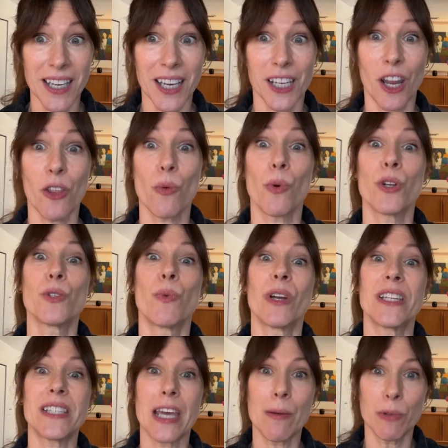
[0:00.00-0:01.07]
in other words, what
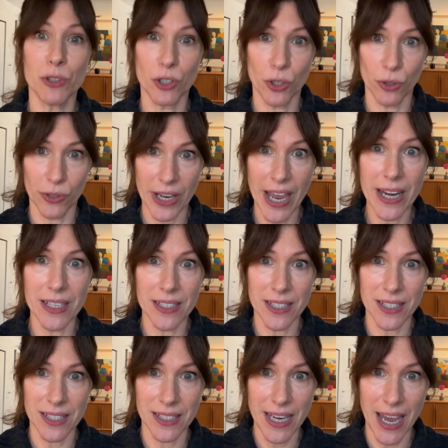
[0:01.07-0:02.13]
it's able to create and
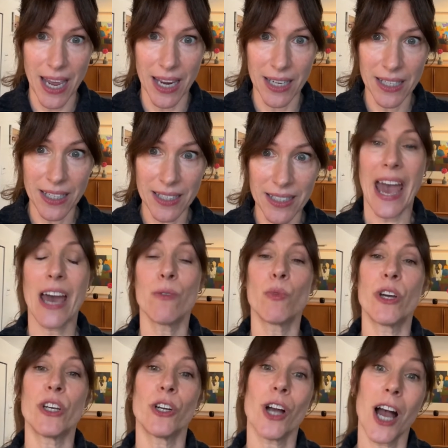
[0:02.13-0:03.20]
sustain, and
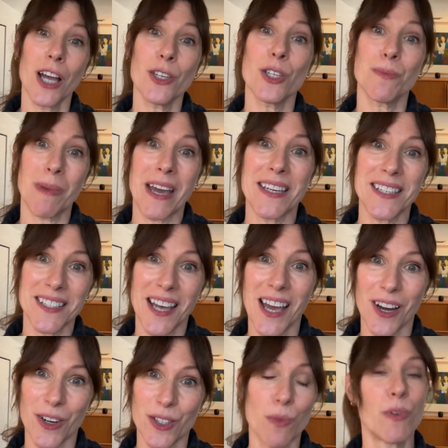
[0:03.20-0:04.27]
what your conscious mind
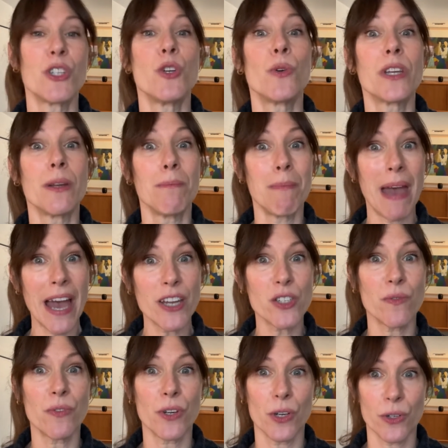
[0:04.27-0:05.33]
desires and what you can
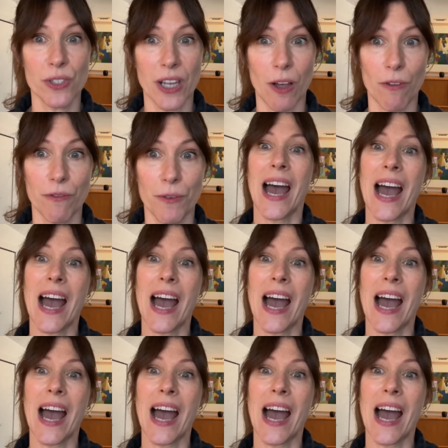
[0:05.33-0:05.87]
imagine for yourself.